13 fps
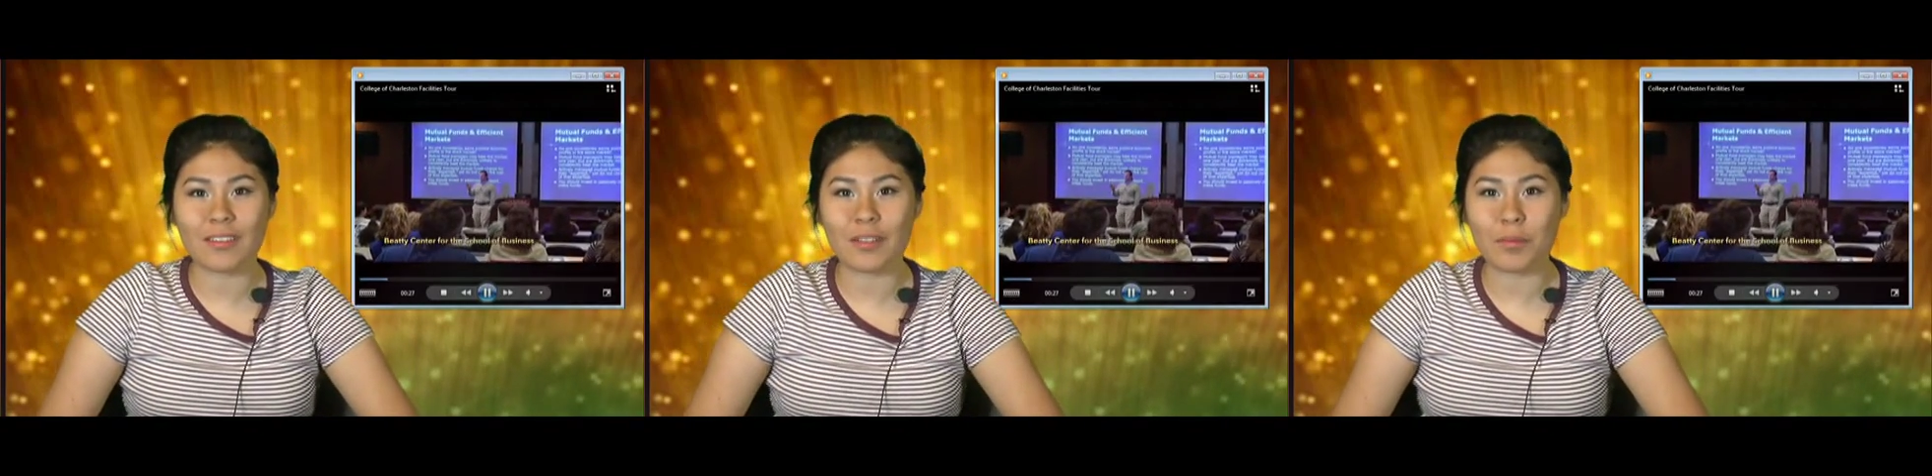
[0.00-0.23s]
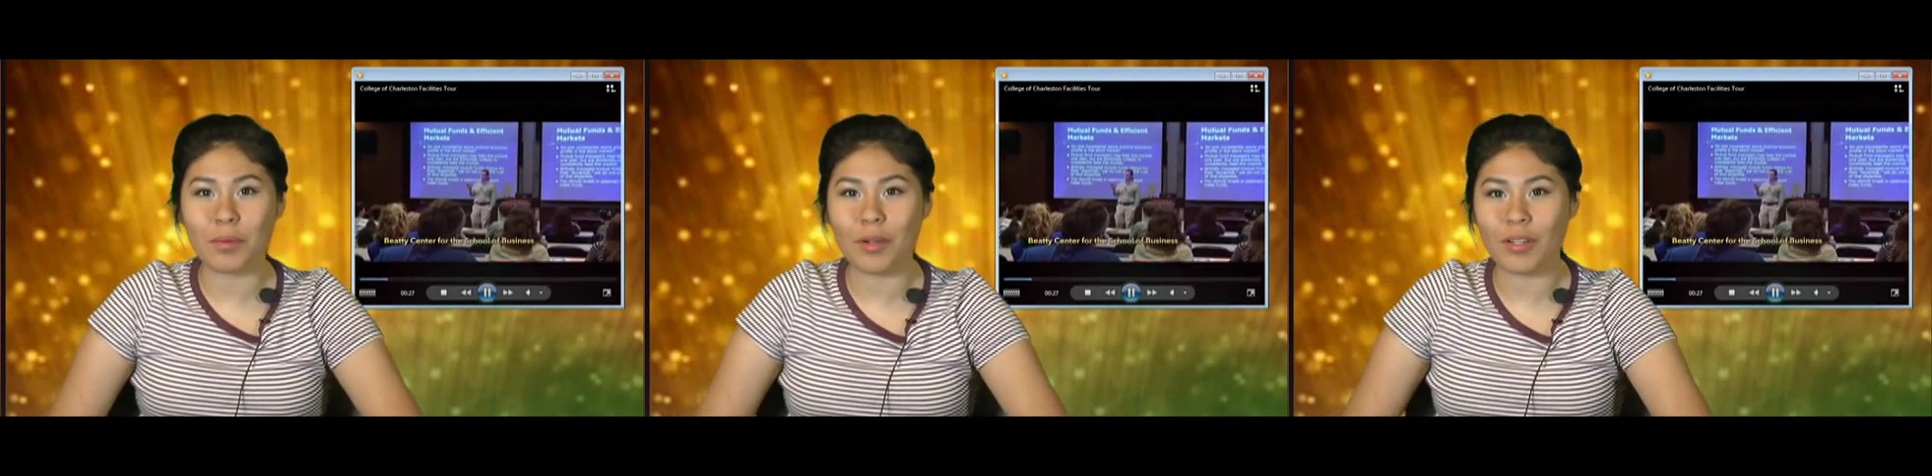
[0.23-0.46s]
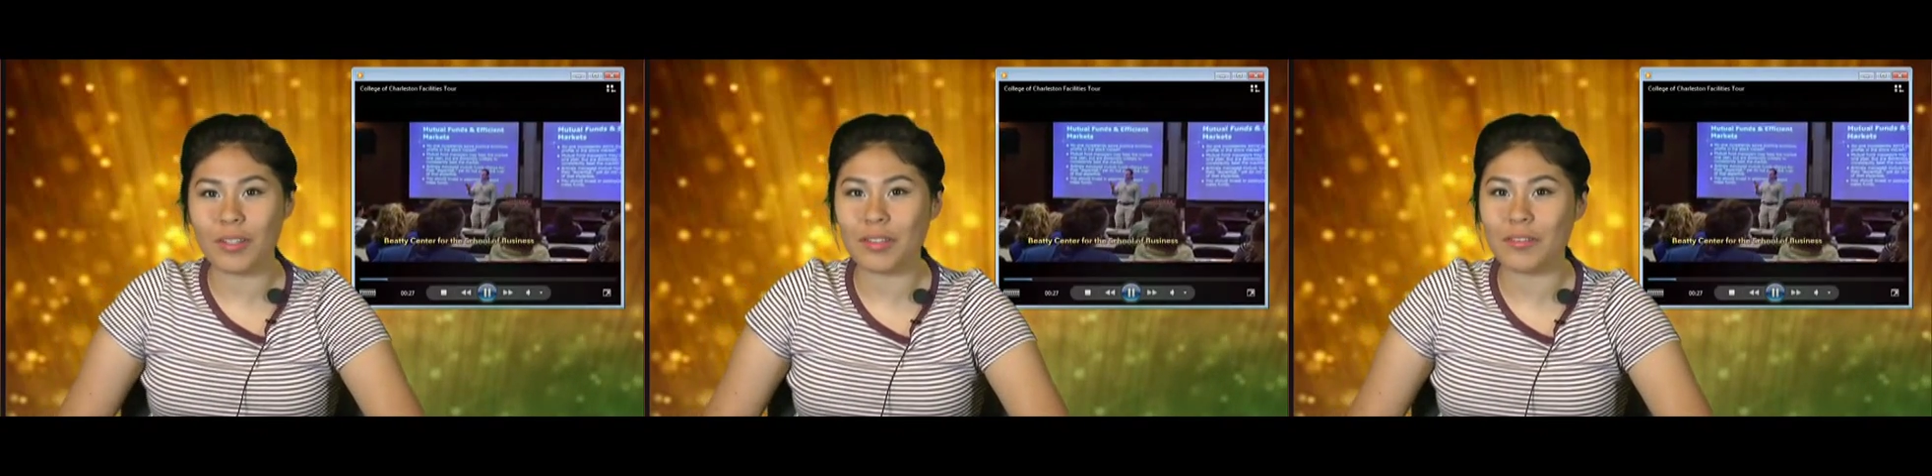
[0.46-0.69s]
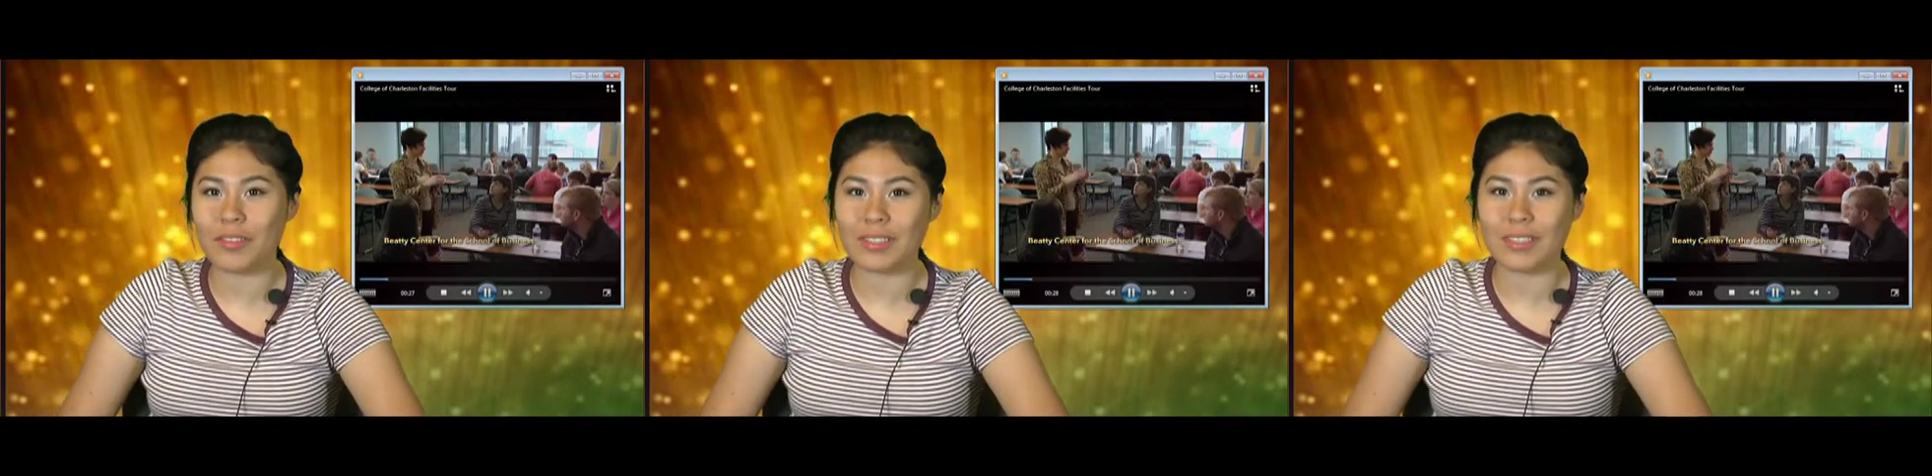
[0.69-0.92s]
DePaul
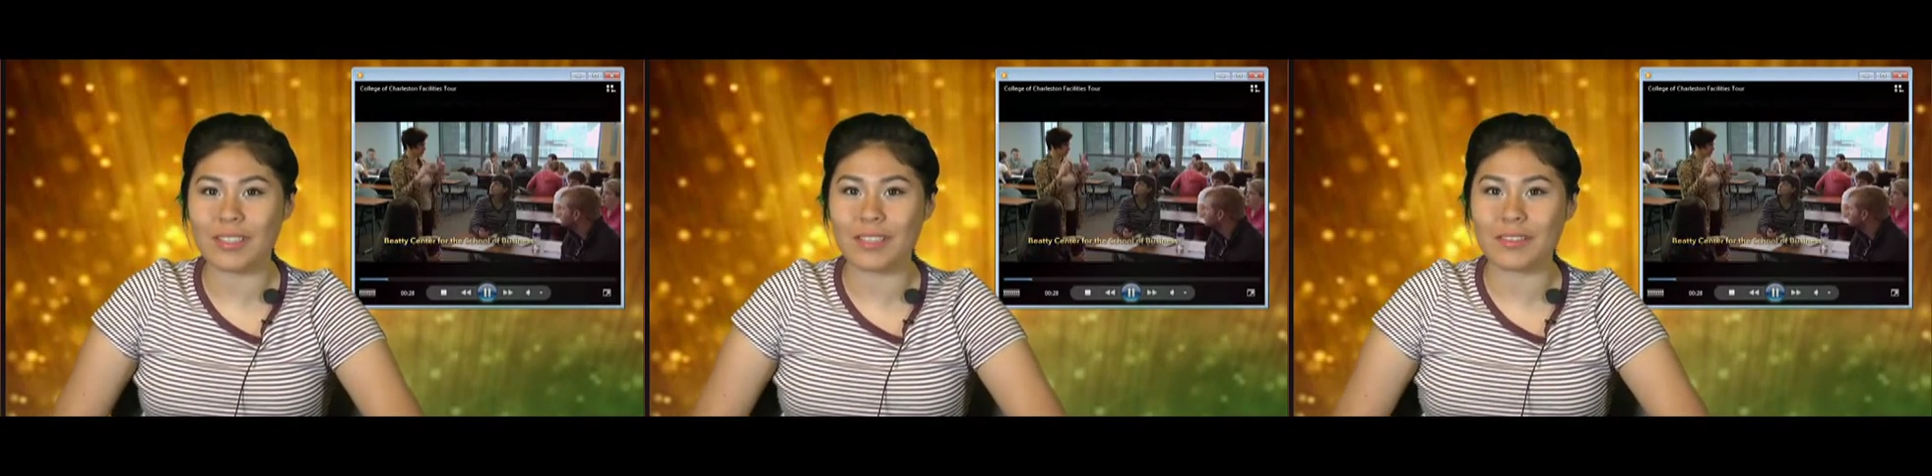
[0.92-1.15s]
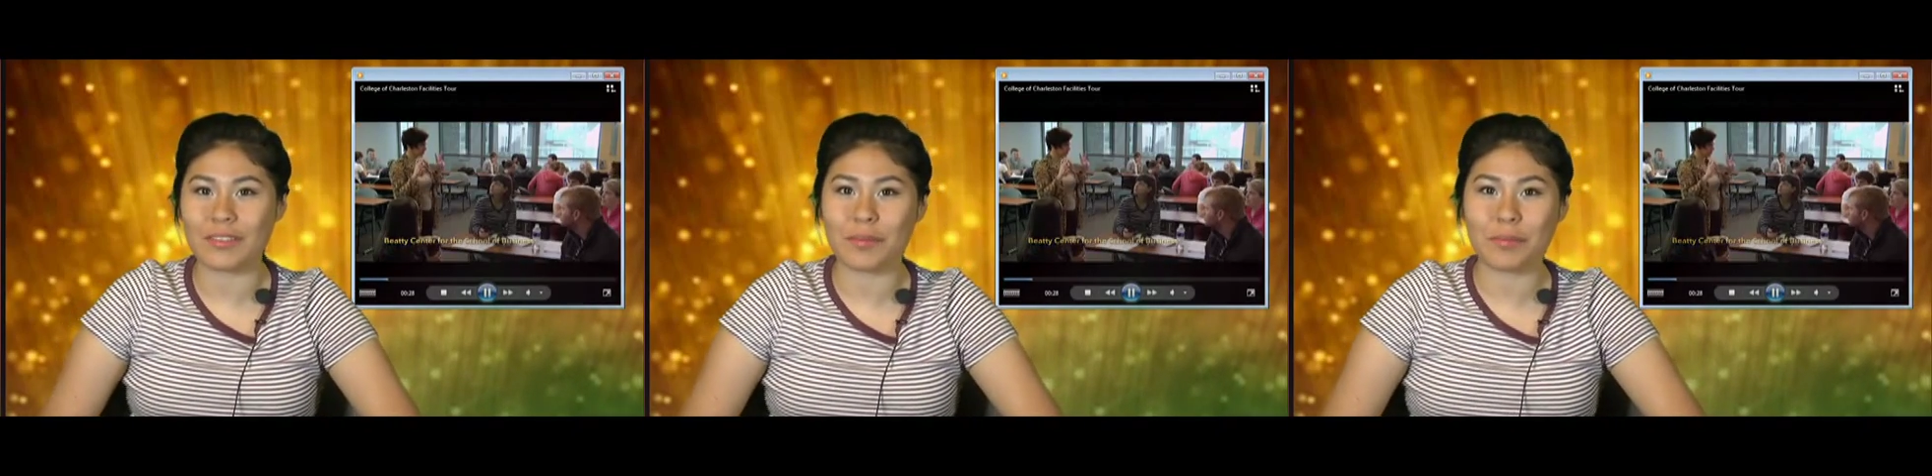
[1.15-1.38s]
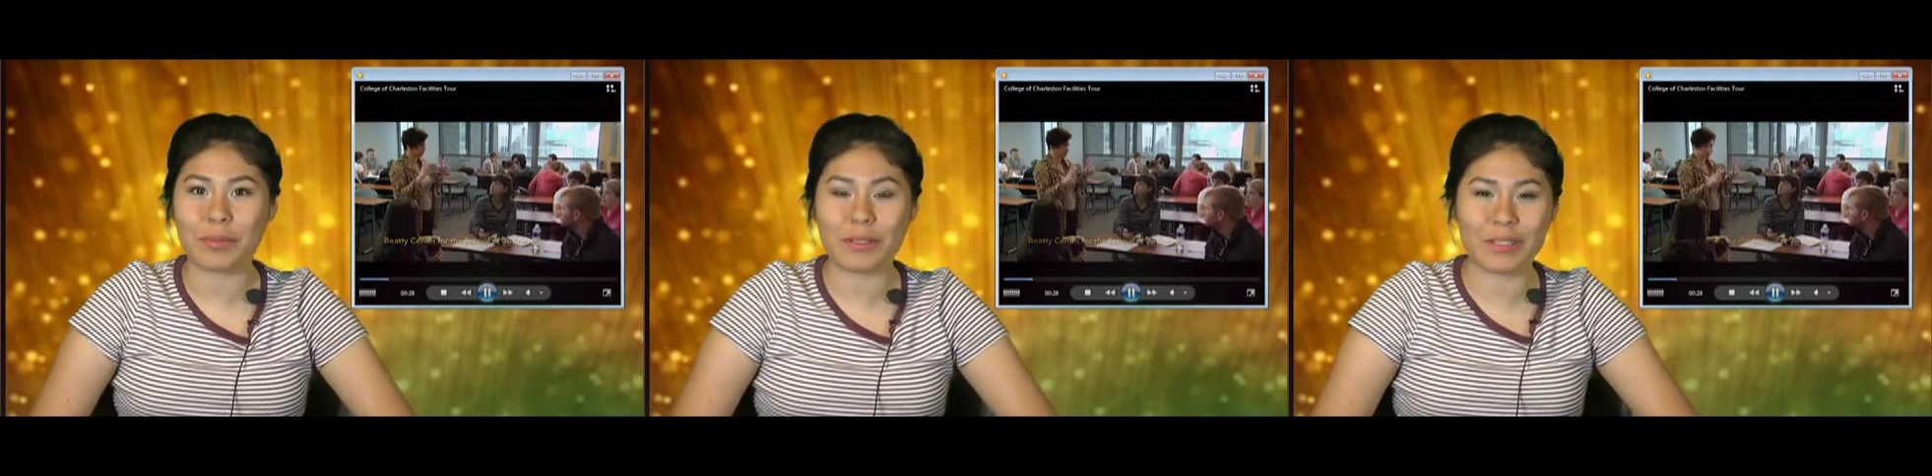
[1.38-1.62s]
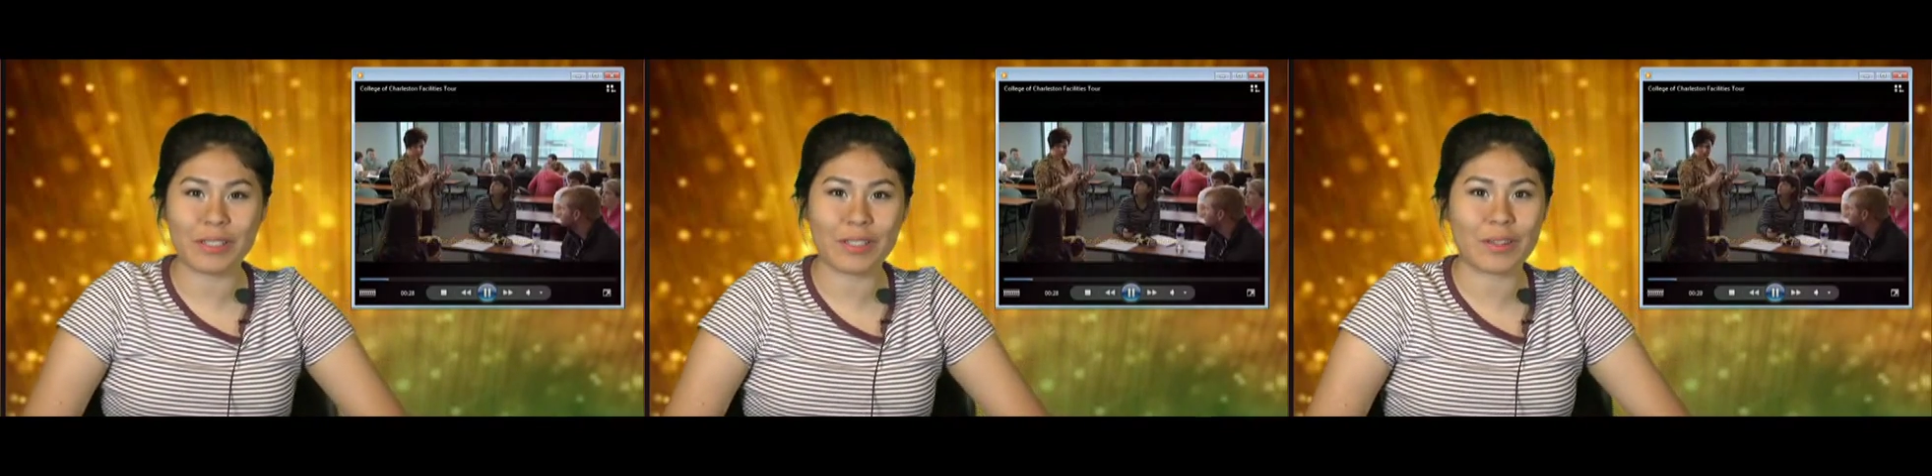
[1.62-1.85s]
University during
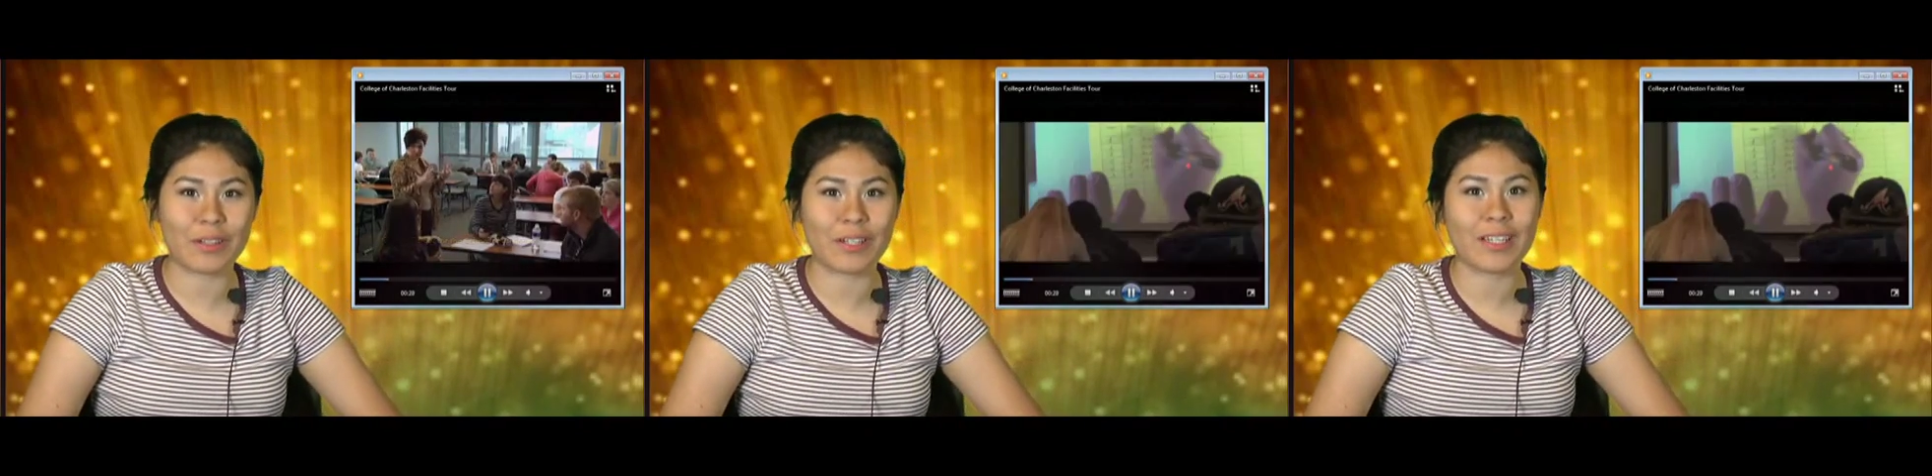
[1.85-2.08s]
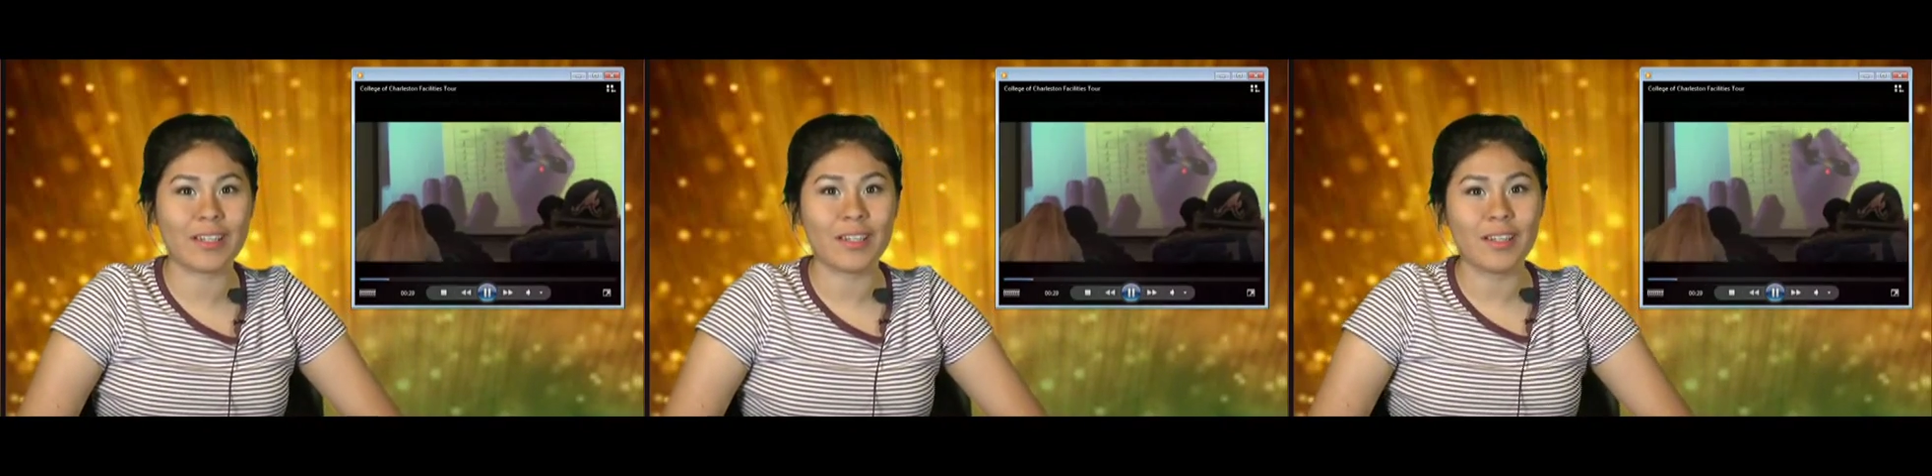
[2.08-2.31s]
period 3.